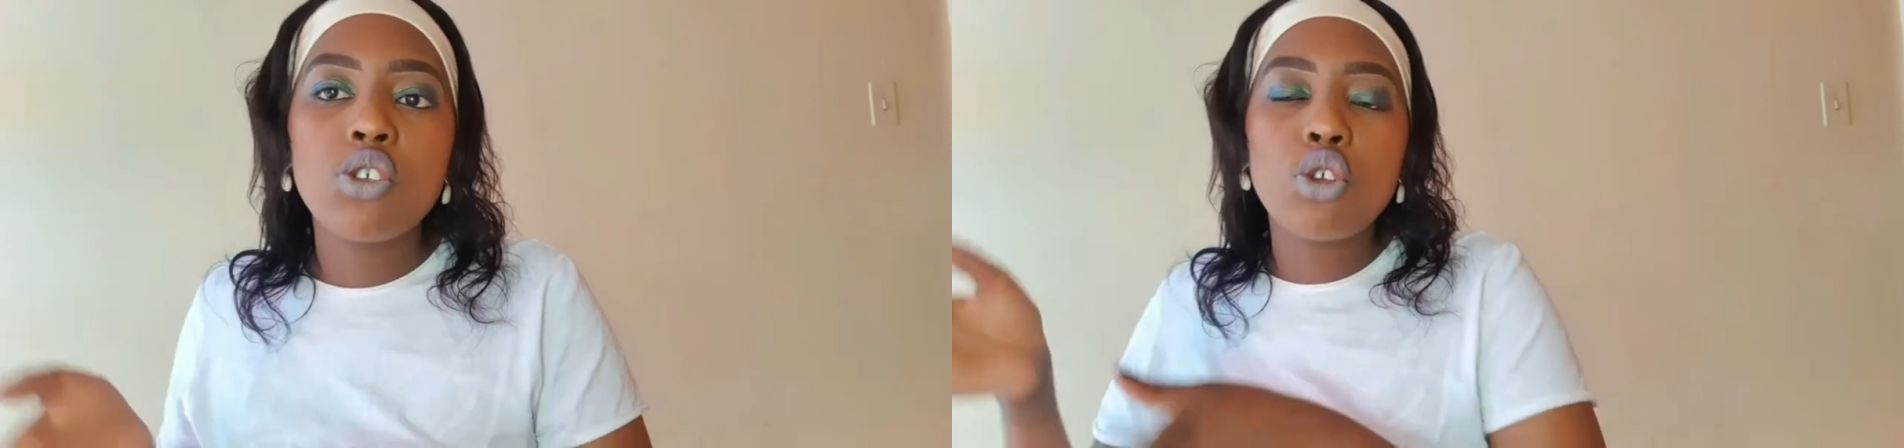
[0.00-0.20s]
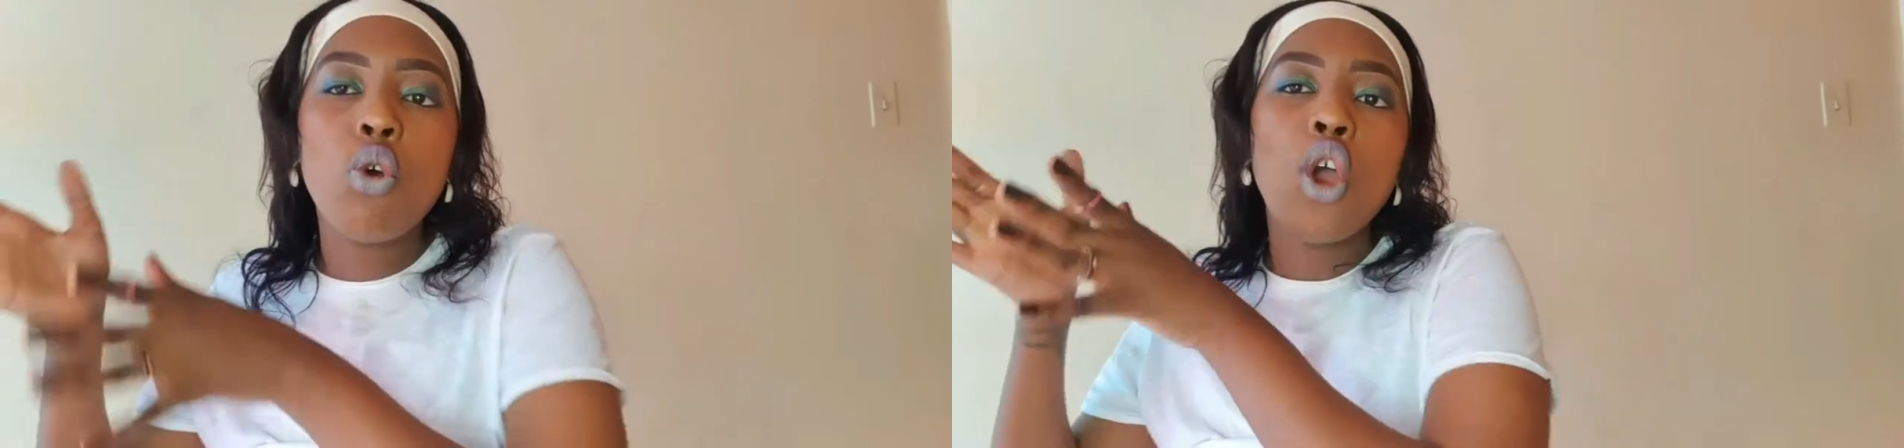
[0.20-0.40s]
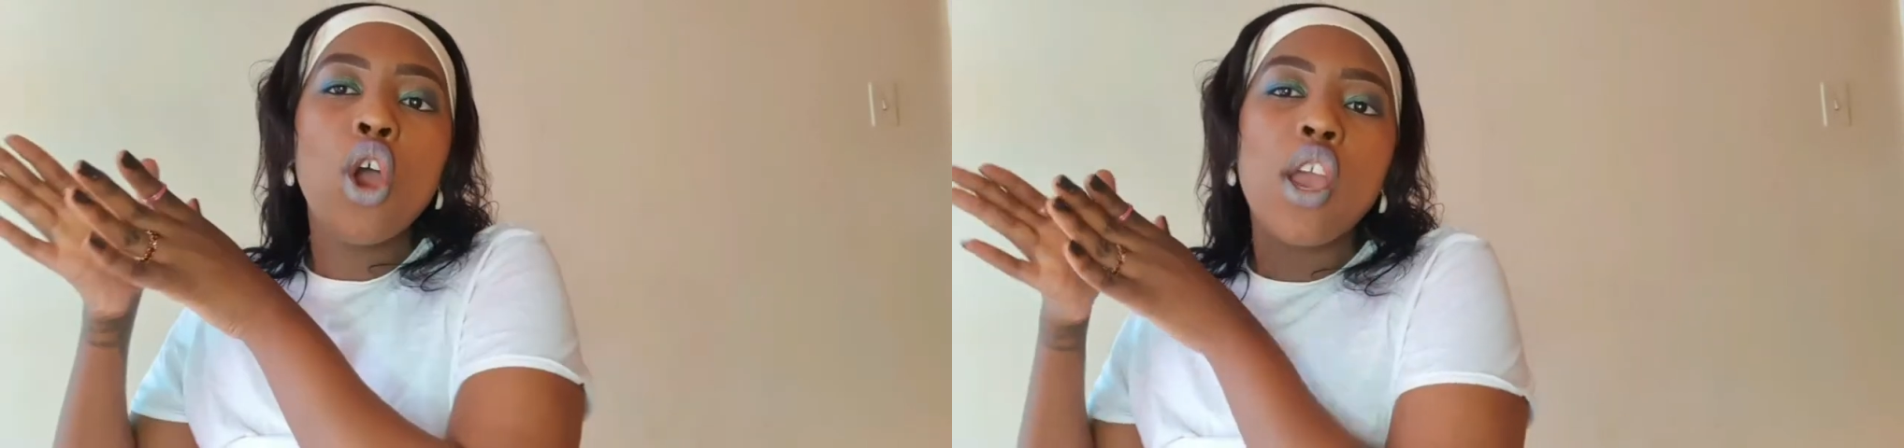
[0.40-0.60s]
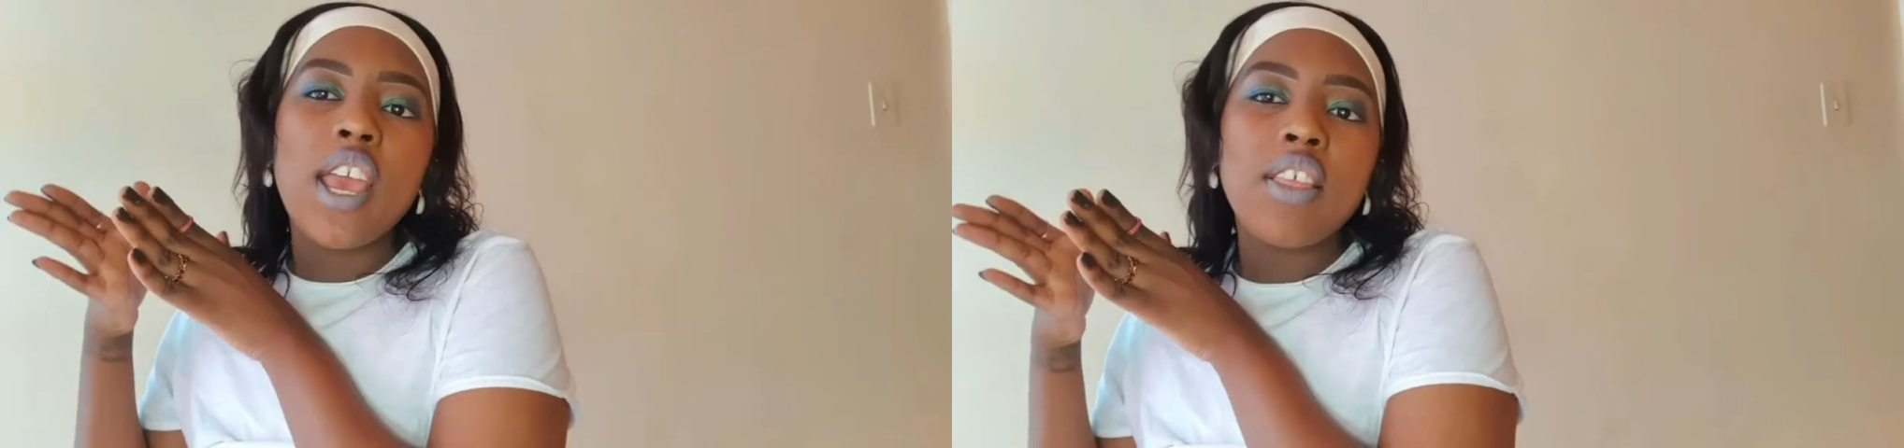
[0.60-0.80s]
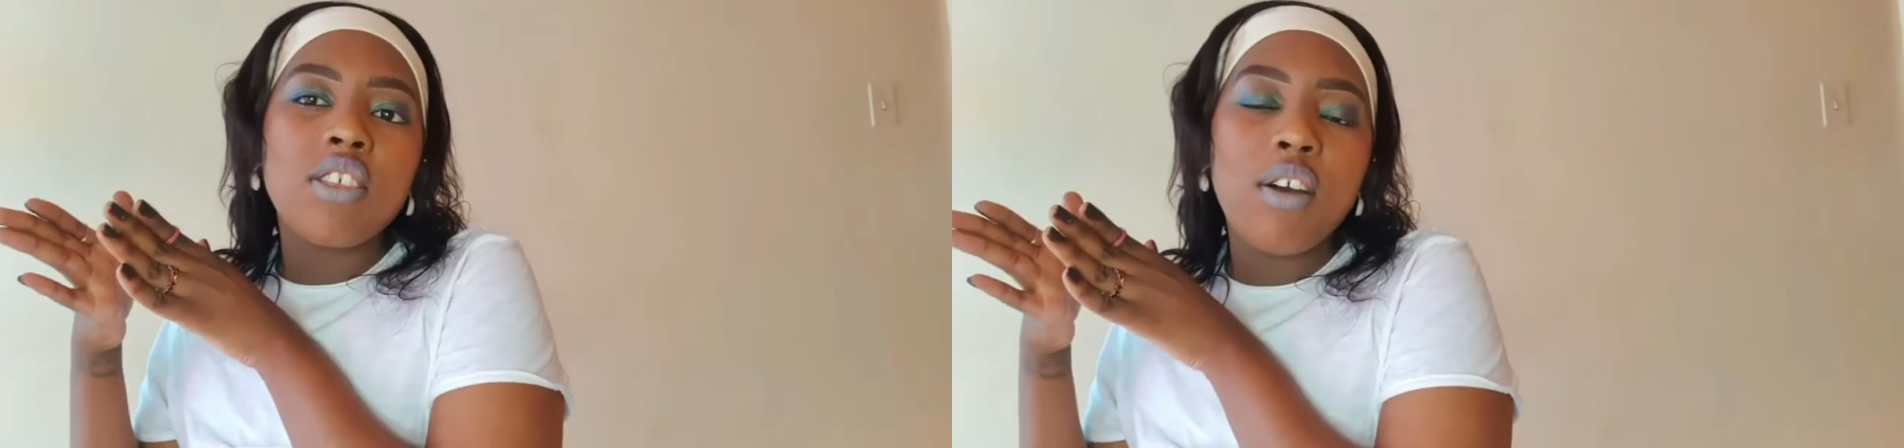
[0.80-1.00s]
So
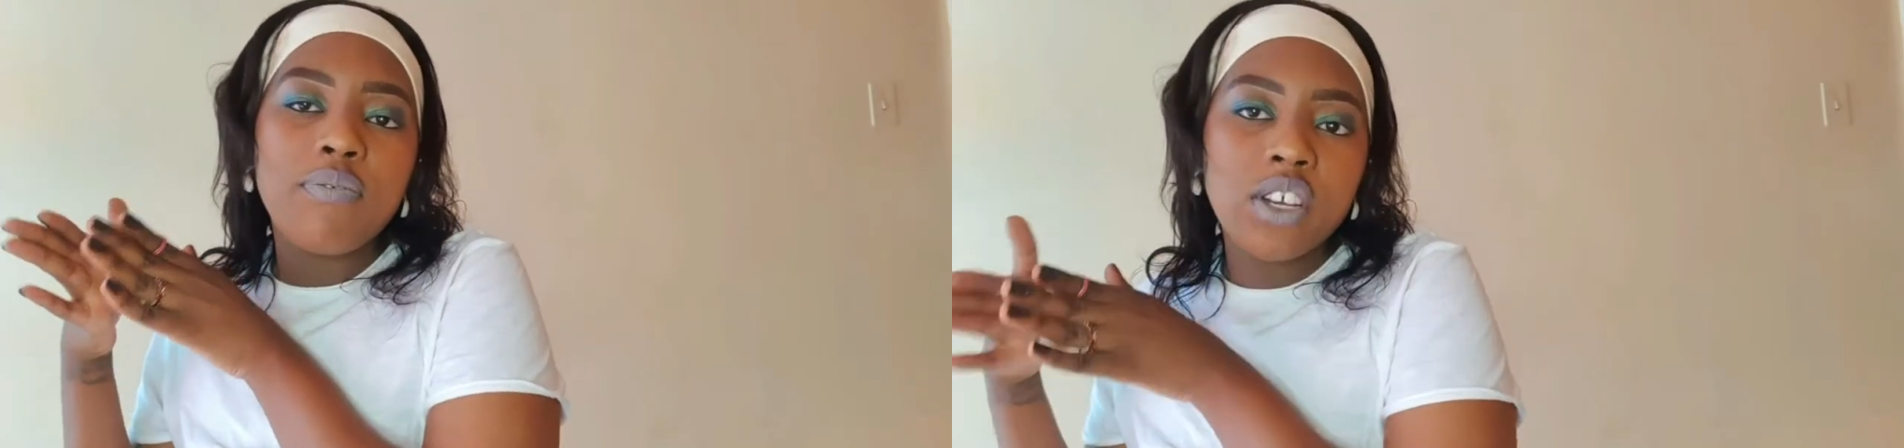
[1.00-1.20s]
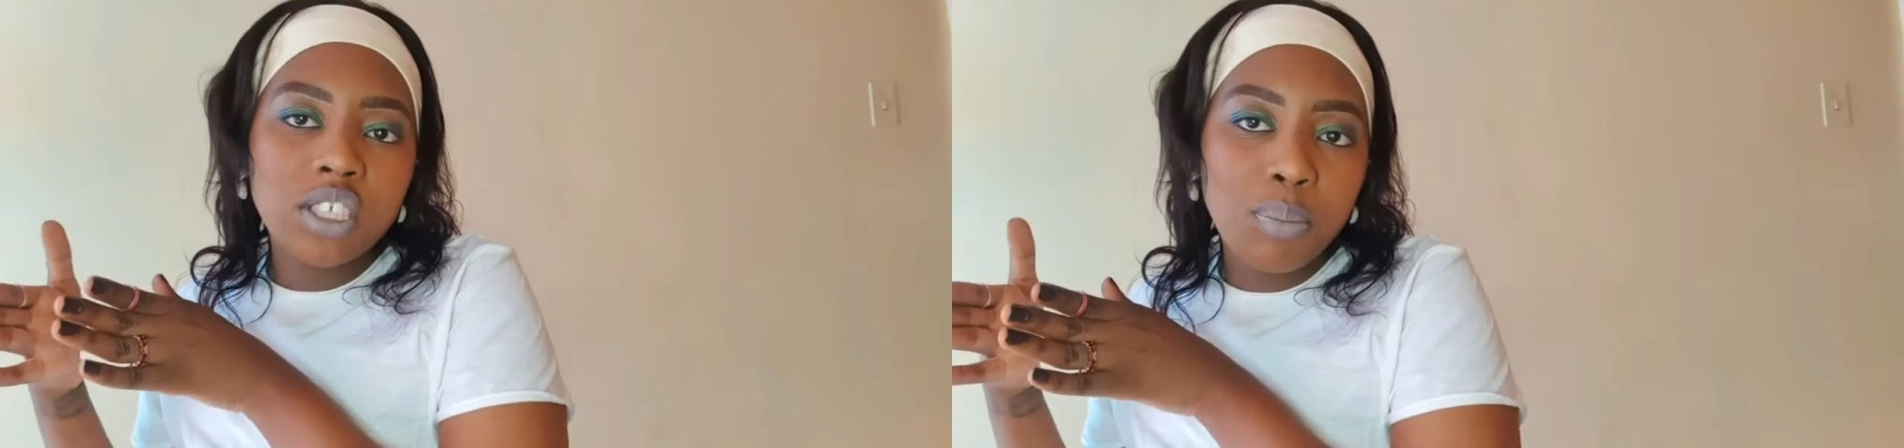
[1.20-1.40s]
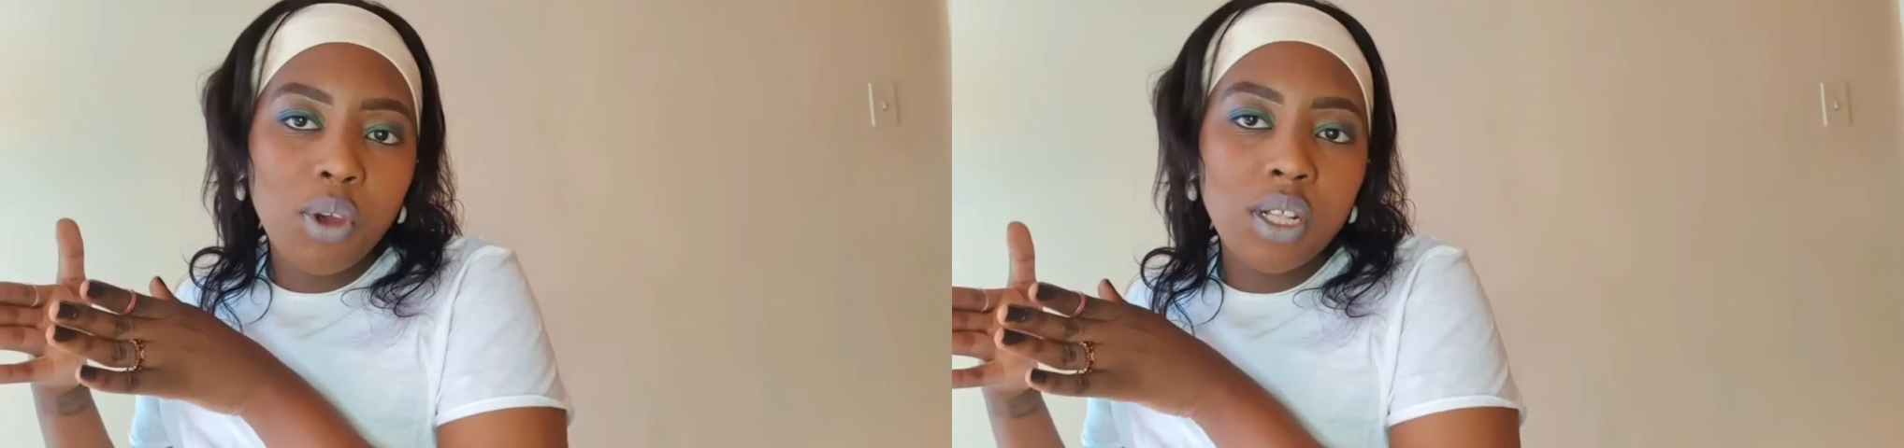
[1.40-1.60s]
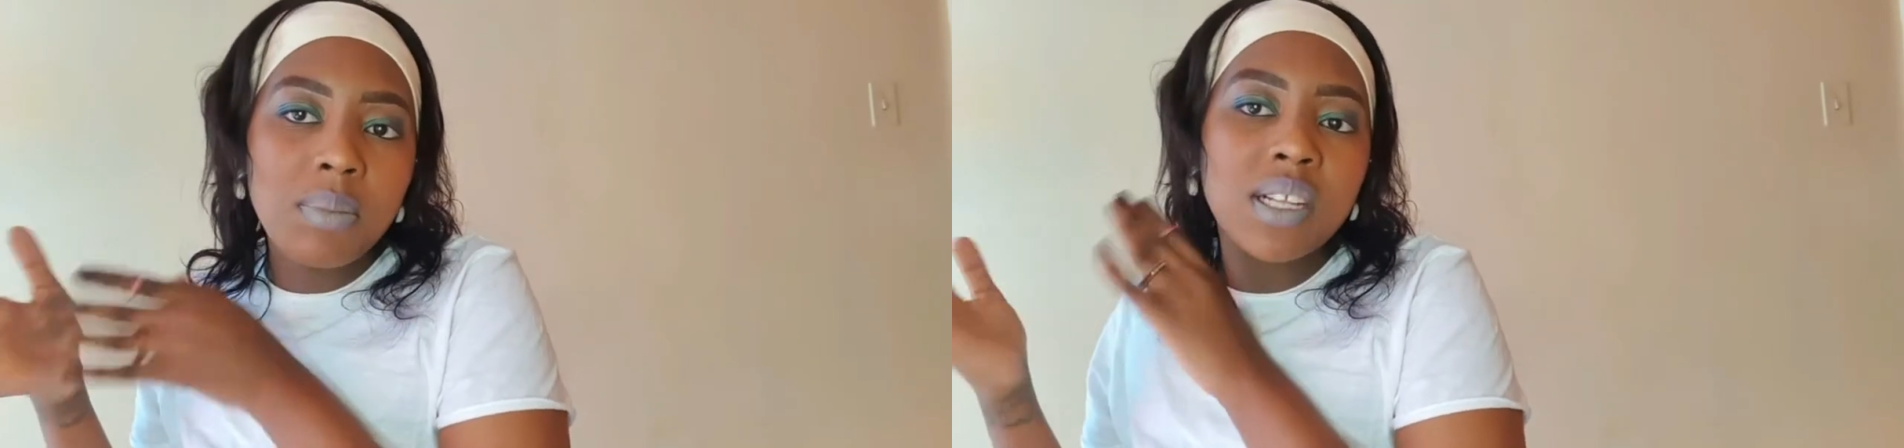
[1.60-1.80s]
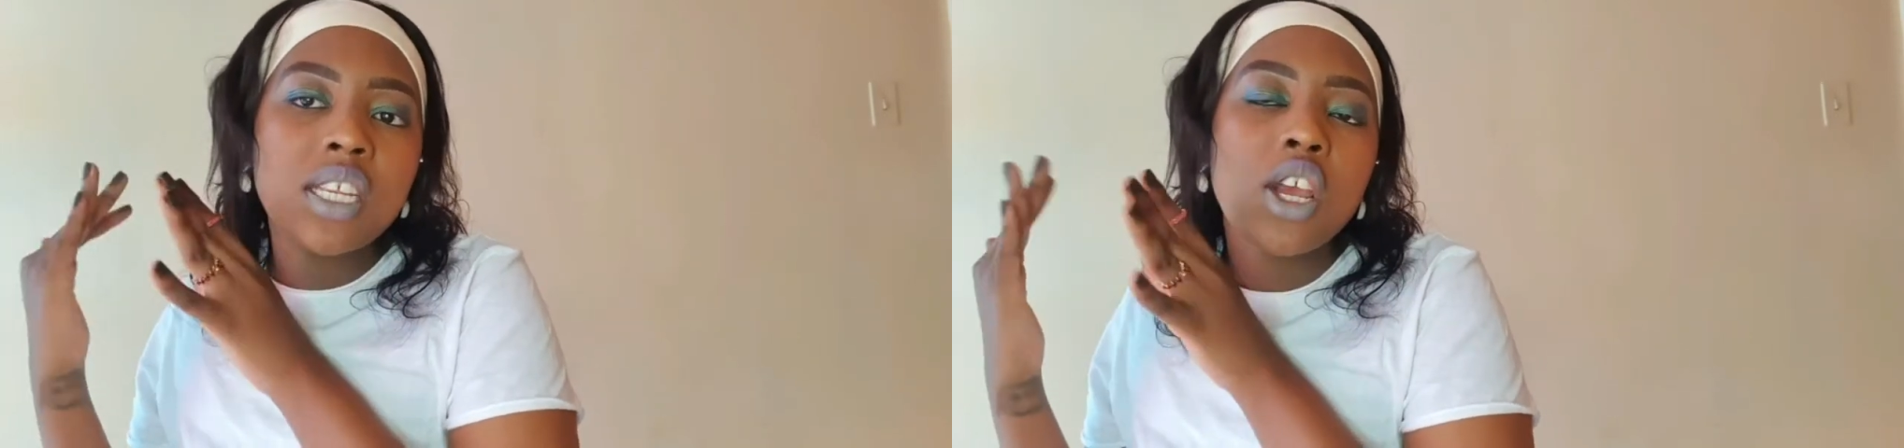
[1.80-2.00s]
in the first
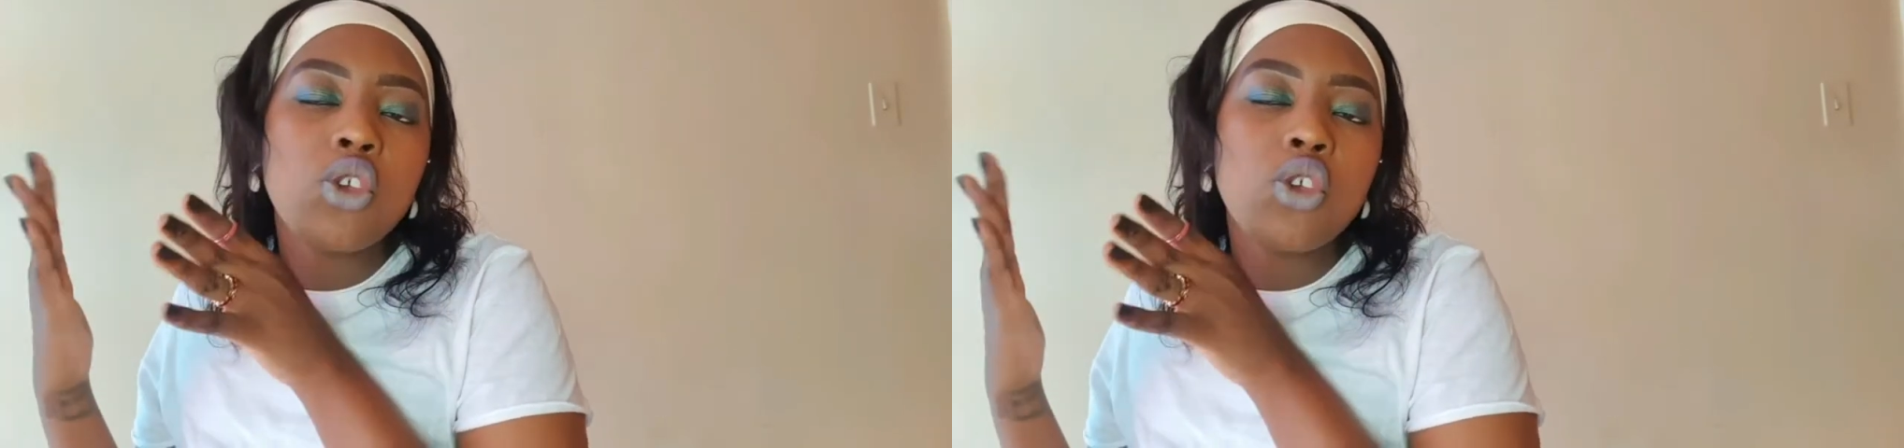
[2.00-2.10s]
appointment,